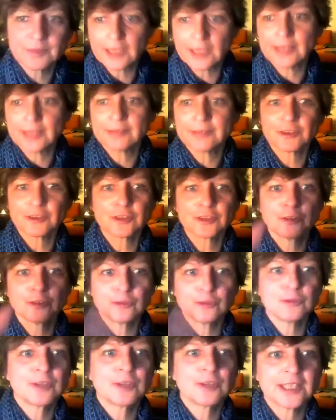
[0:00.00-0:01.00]
I've got to
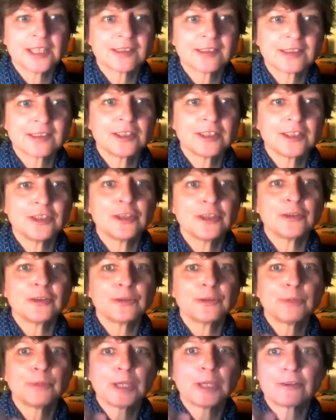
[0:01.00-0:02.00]
do this, you know, and
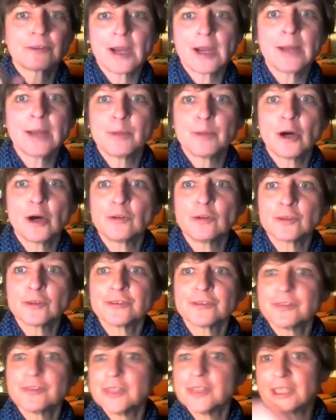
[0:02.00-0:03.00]
we grab hold
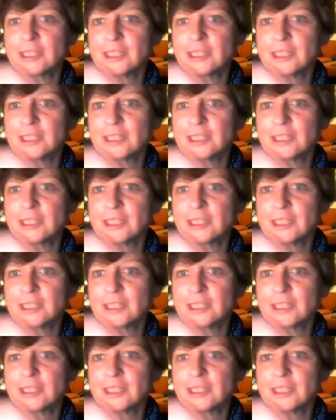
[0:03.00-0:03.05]
of it